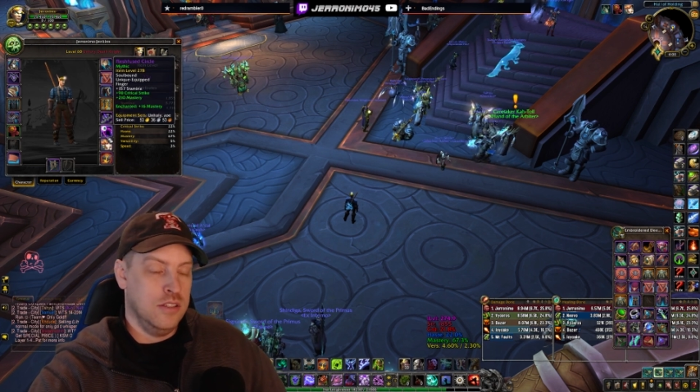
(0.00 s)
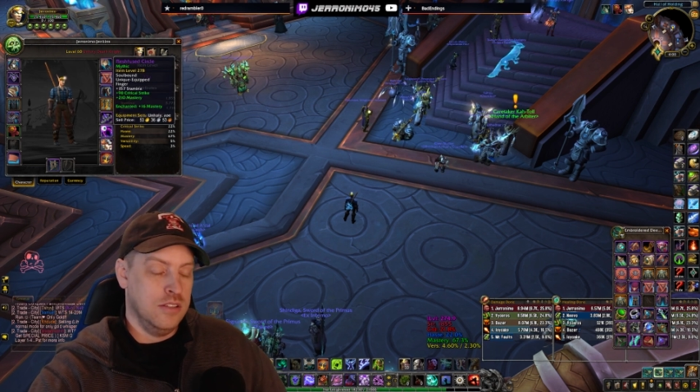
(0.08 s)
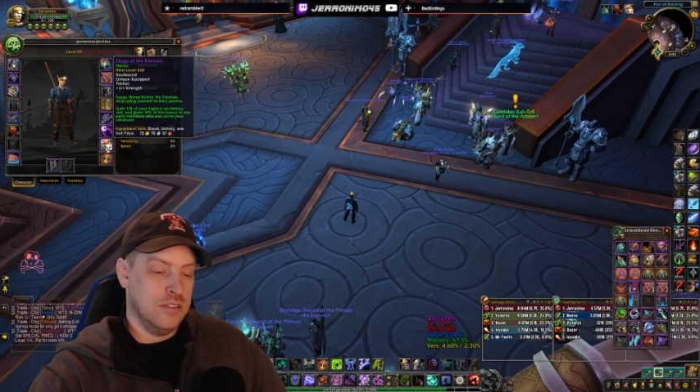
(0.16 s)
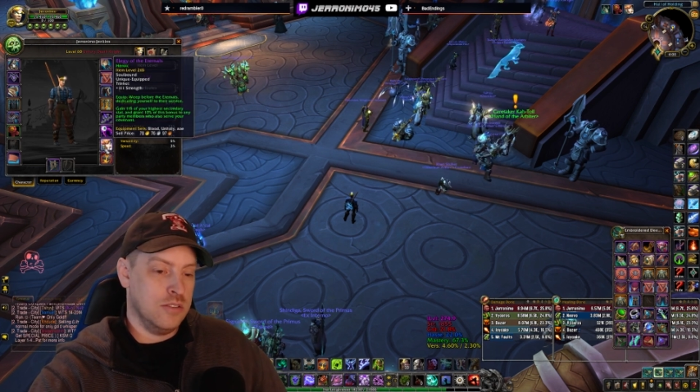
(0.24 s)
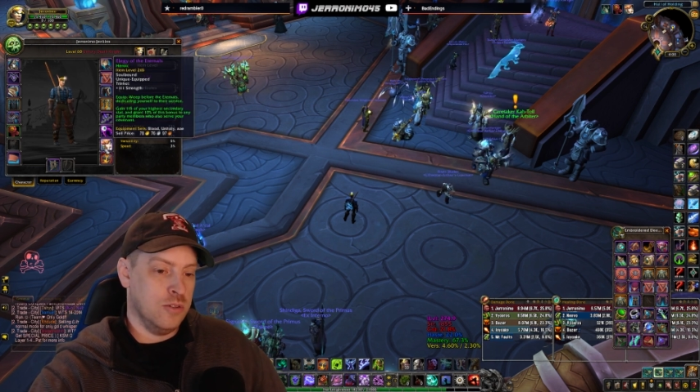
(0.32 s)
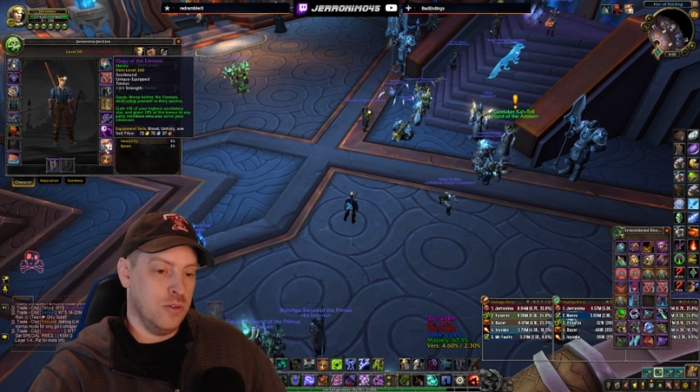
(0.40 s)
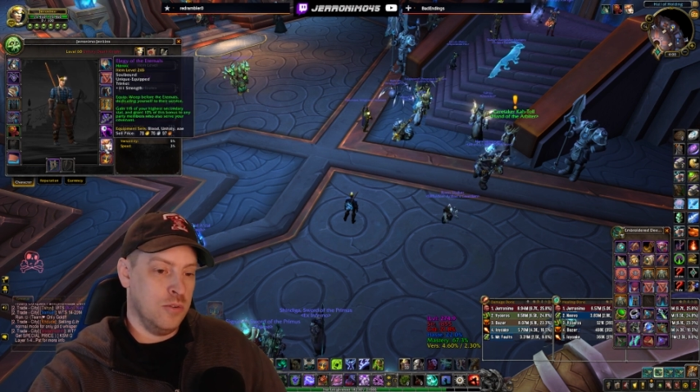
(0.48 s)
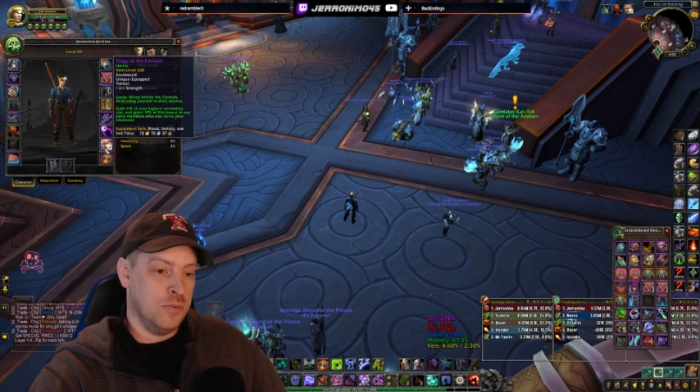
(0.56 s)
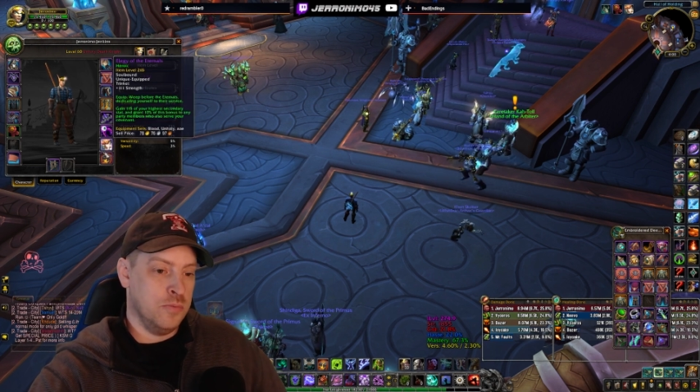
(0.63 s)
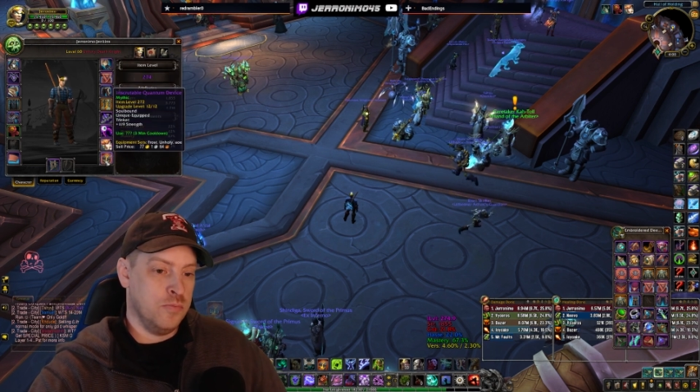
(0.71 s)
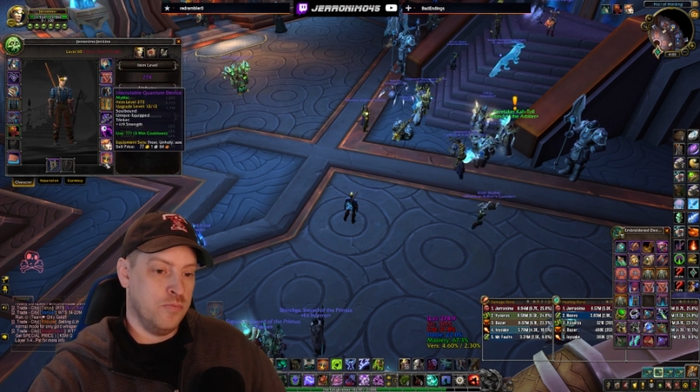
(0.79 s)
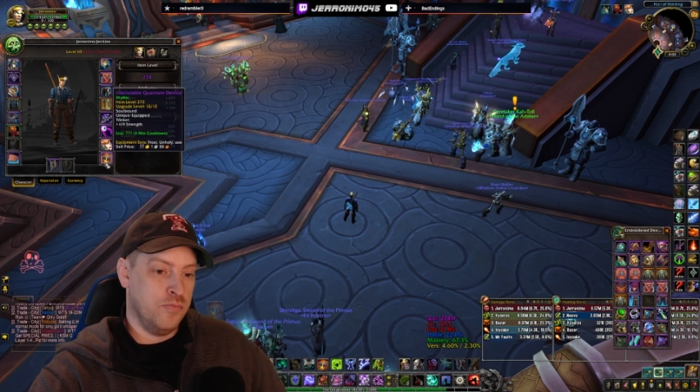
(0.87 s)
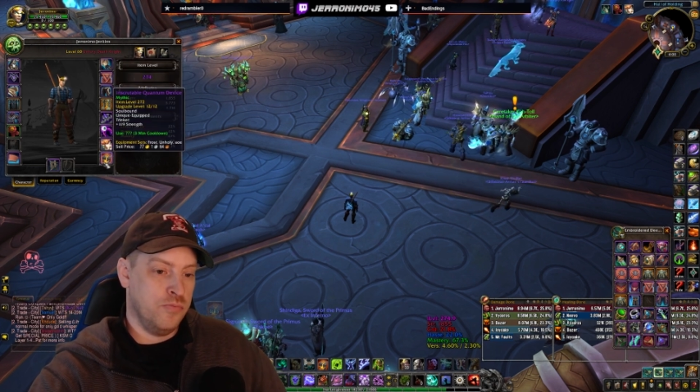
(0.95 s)
So
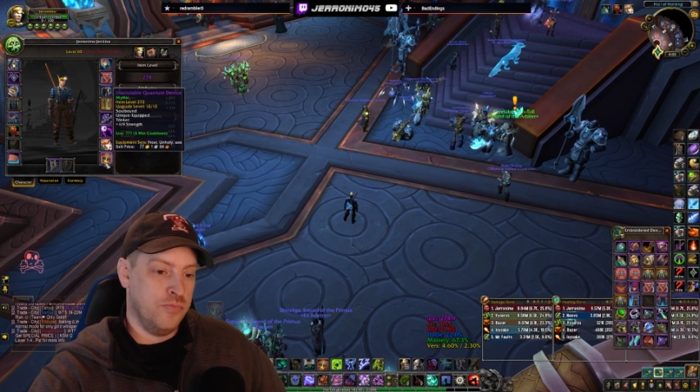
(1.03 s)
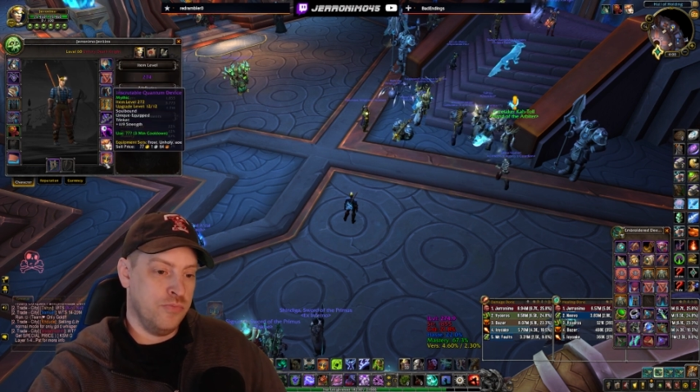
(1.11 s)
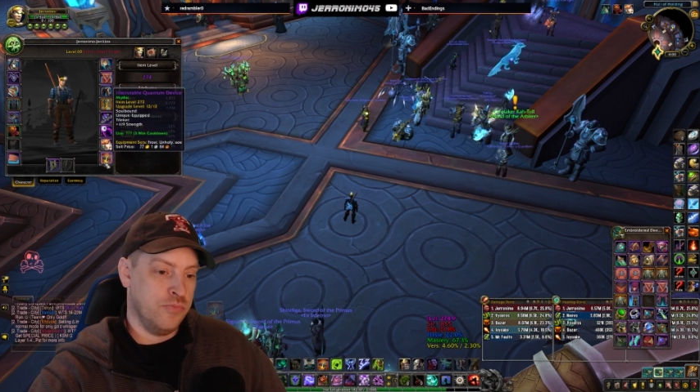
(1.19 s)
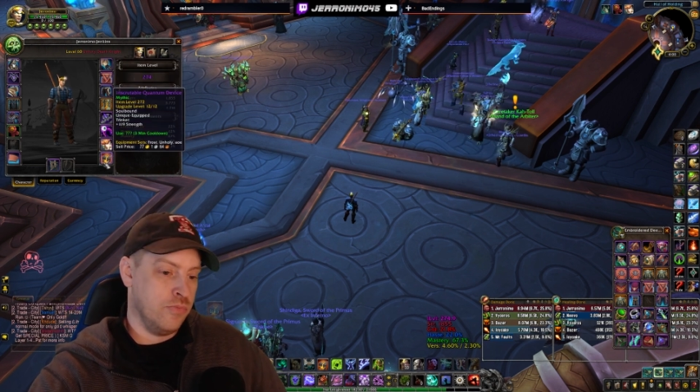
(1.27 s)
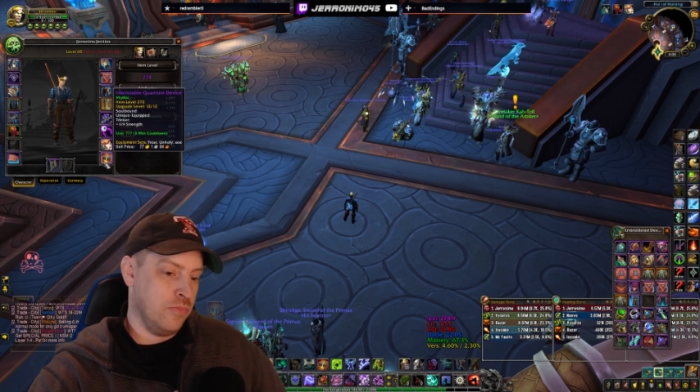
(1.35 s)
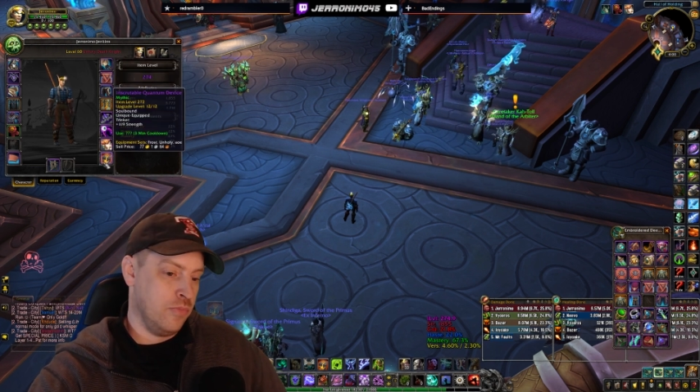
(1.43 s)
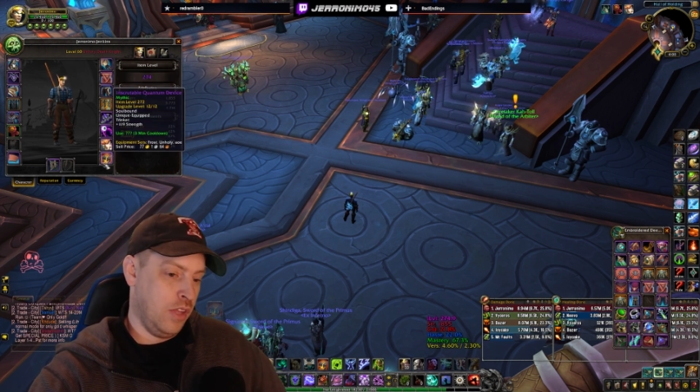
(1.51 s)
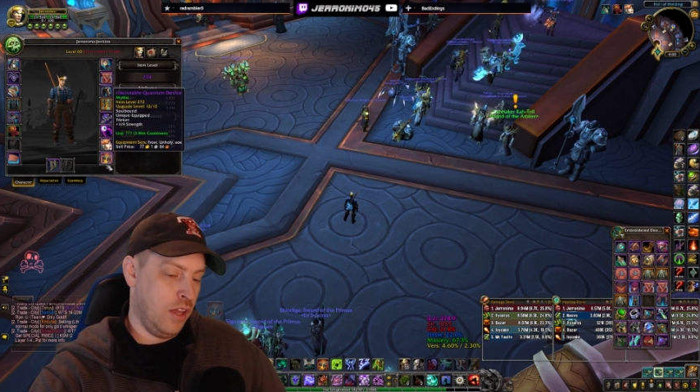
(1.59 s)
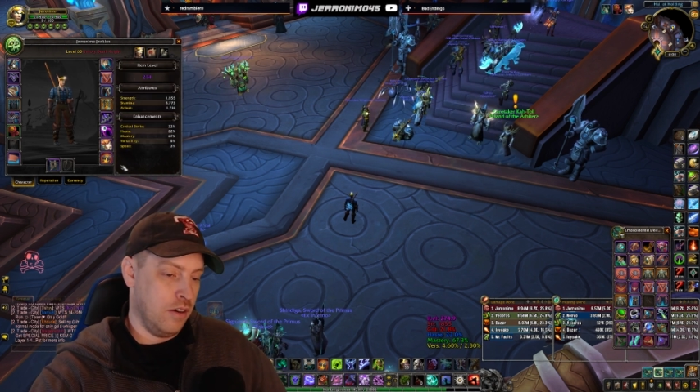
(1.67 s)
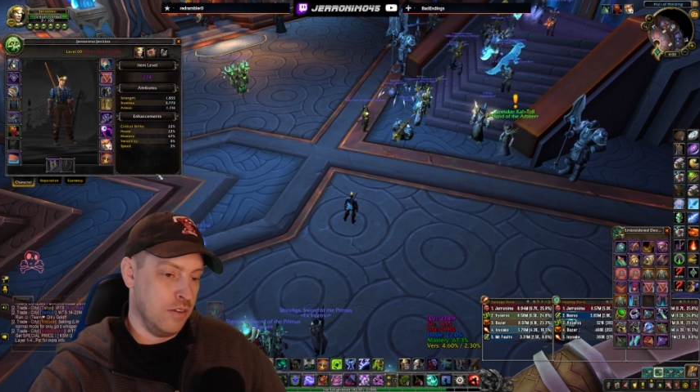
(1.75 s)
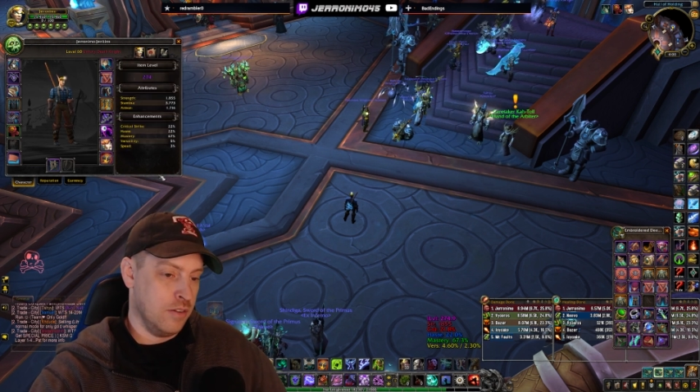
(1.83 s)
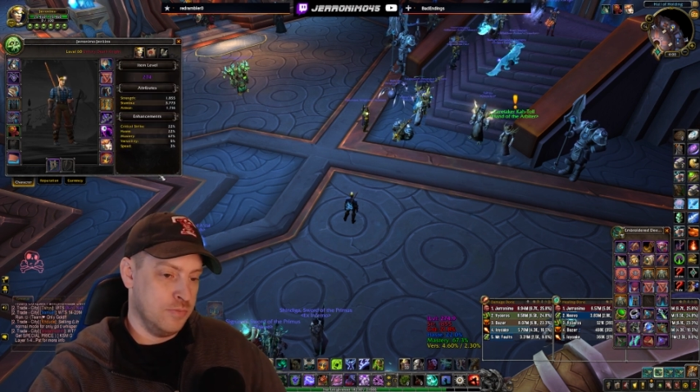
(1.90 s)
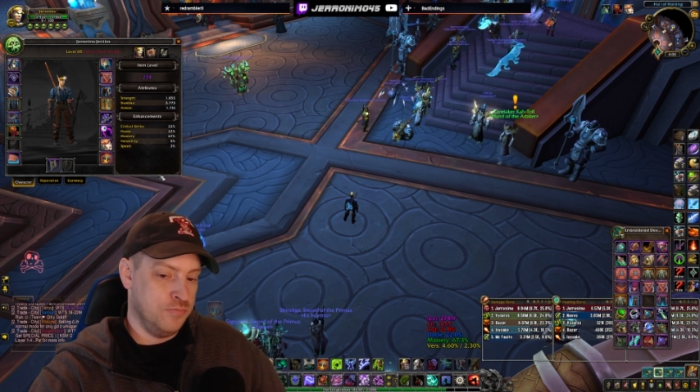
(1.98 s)
I don't know.